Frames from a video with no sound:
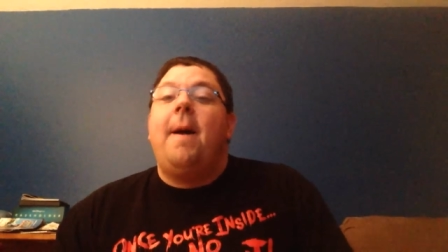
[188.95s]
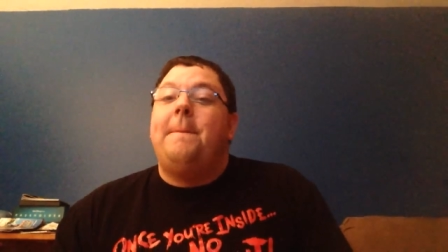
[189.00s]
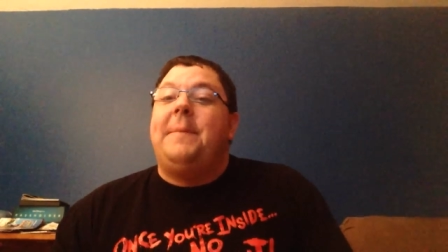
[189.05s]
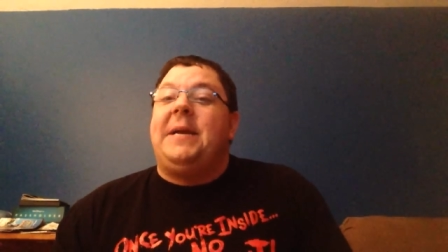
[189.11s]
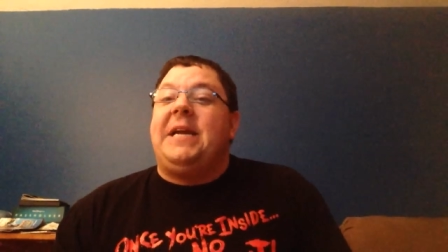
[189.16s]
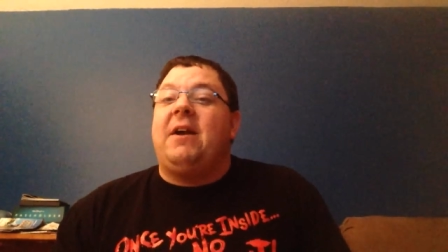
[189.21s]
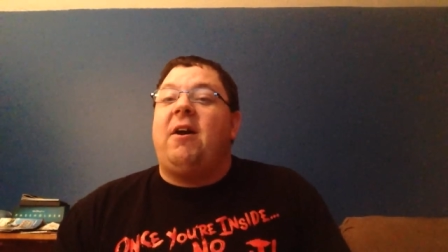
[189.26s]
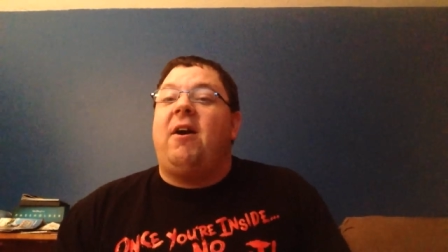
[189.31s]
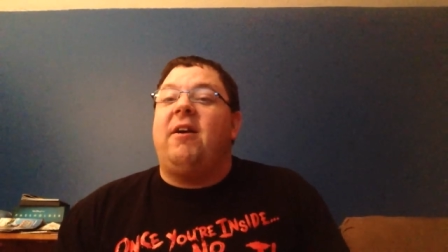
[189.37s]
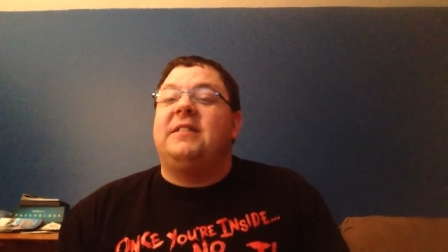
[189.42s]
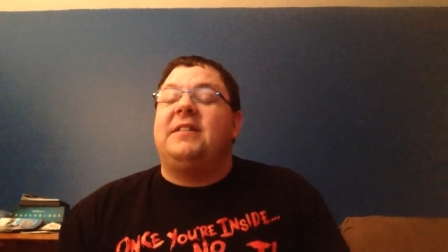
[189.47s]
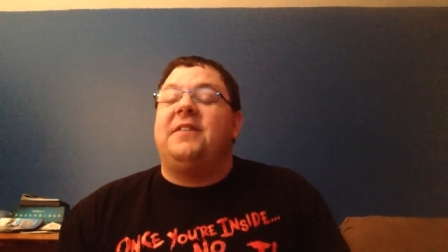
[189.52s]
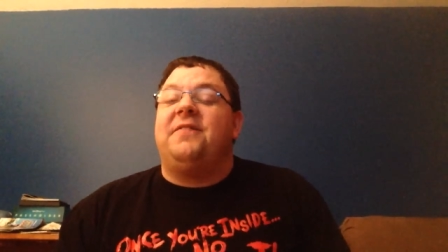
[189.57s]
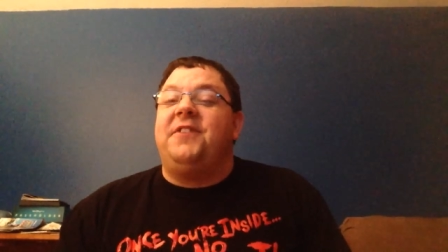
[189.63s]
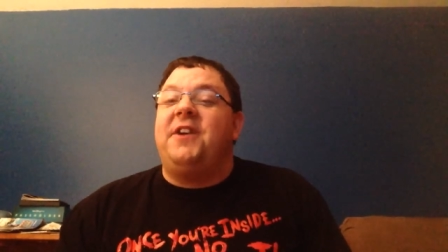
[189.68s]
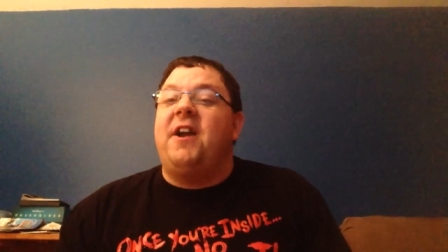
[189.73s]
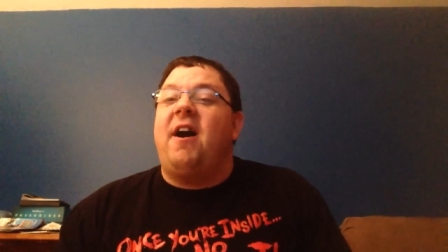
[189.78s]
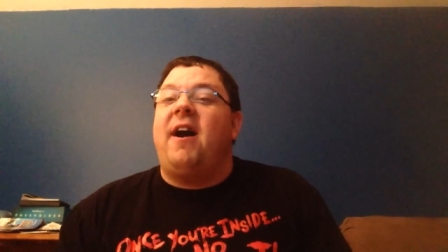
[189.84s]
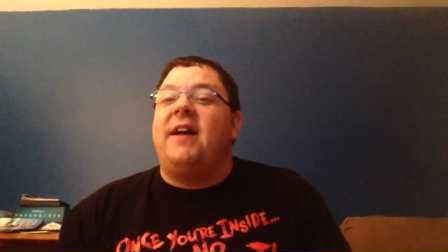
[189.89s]
because of
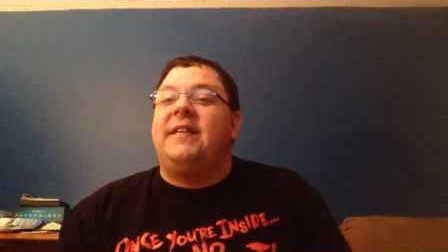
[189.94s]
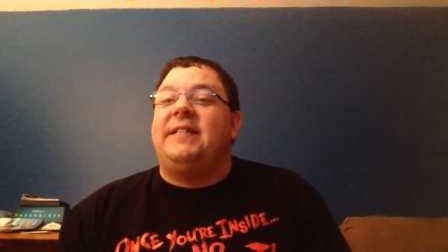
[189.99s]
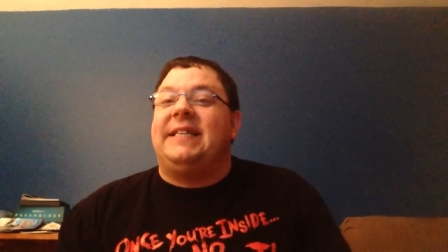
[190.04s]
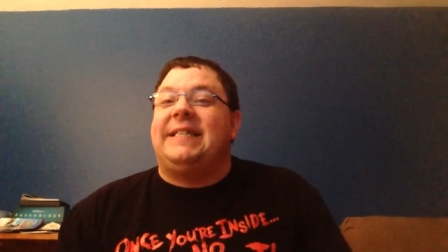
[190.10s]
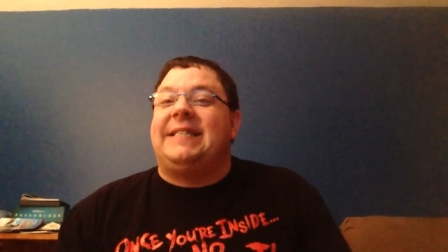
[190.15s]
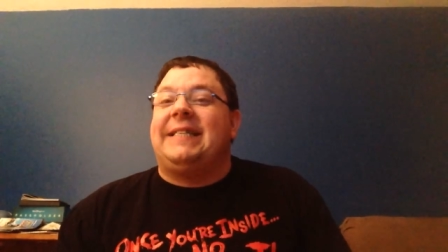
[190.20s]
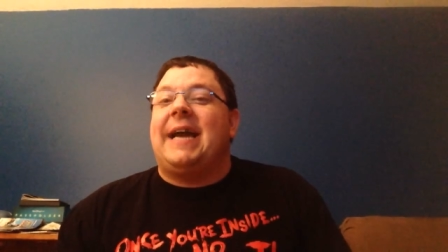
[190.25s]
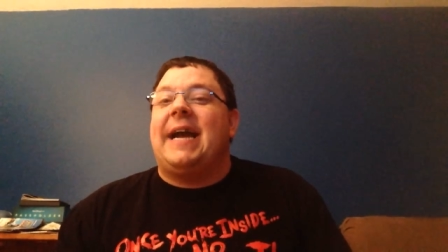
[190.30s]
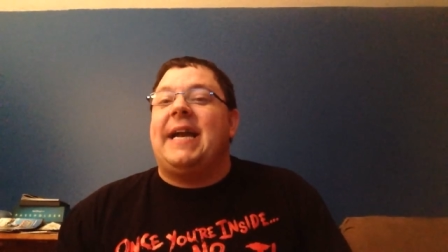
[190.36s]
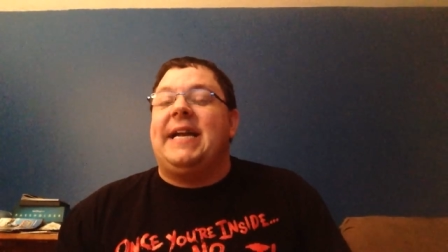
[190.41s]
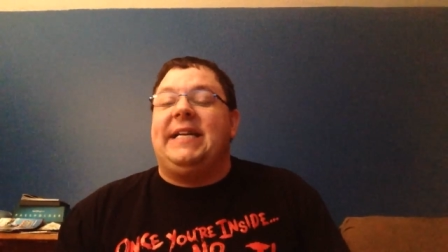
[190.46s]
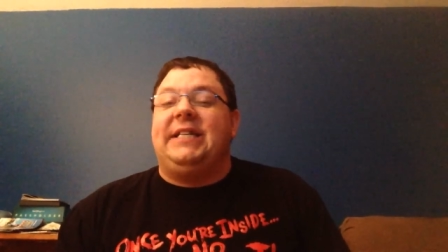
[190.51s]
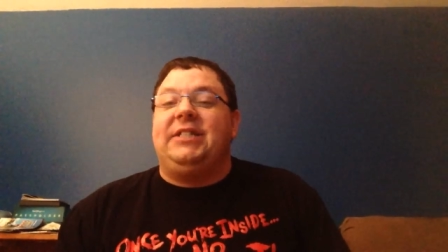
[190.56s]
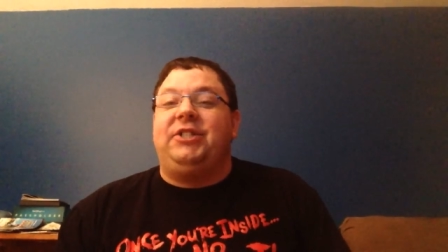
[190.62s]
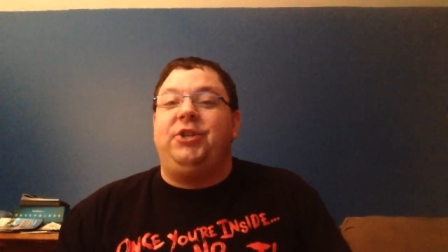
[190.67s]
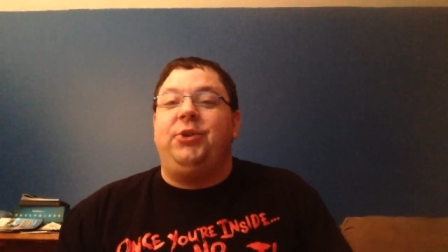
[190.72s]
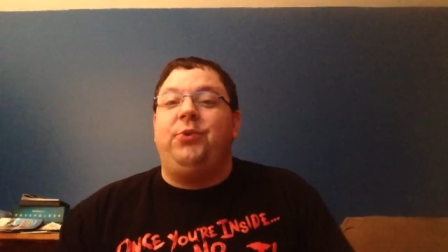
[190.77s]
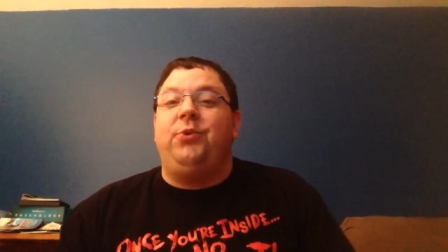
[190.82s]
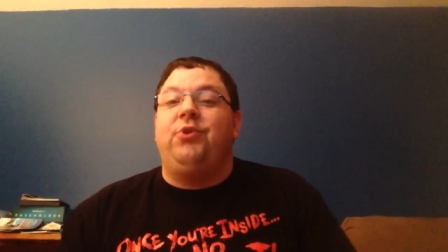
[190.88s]
not
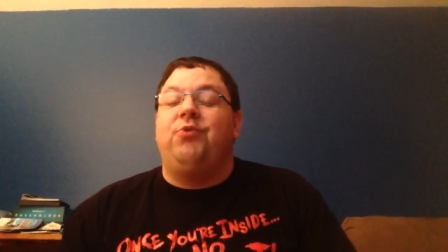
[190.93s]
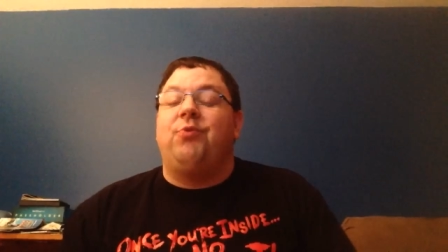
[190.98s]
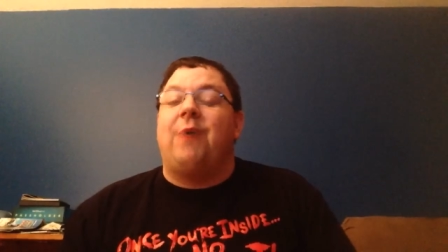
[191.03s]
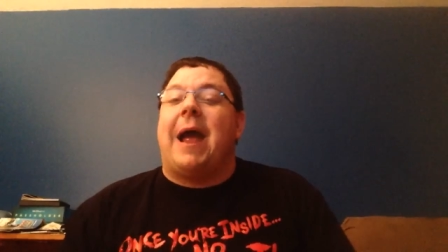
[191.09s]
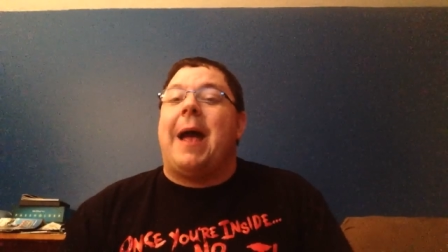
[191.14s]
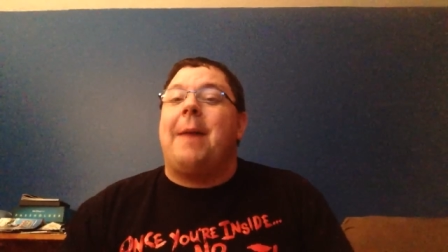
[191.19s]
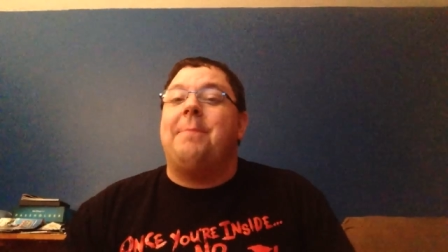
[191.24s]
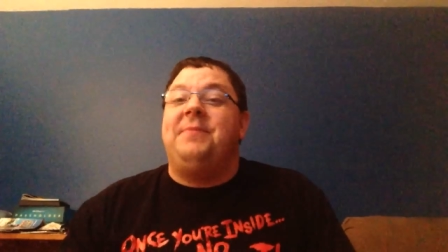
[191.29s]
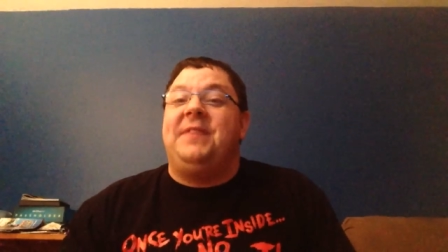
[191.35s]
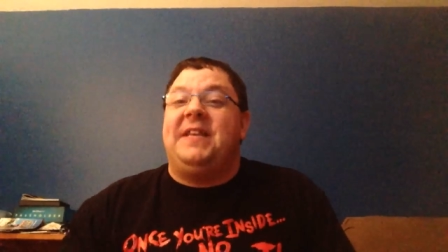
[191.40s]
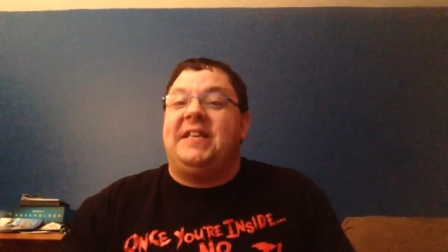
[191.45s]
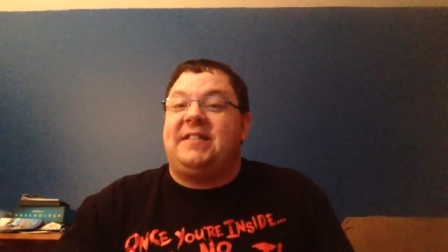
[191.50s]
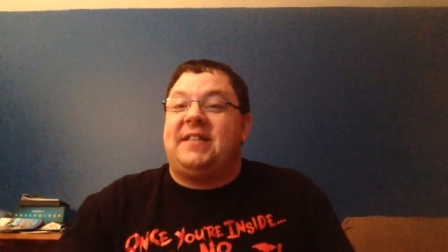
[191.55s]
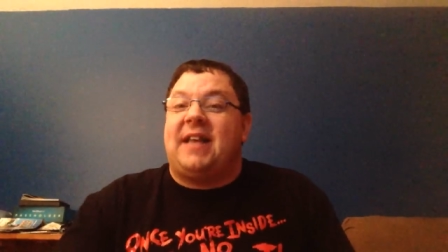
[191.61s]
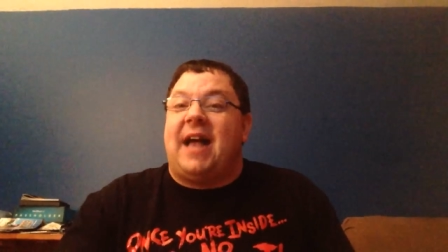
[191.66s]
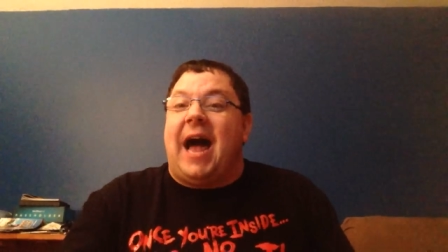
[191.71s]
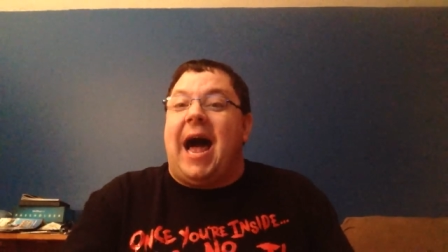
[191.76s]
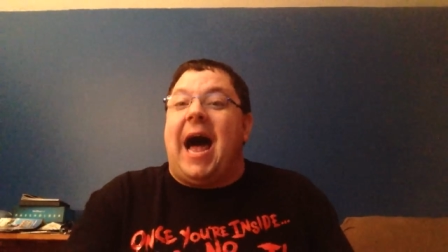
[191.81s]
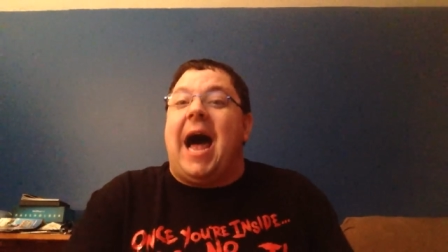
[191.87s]
deciding to grab this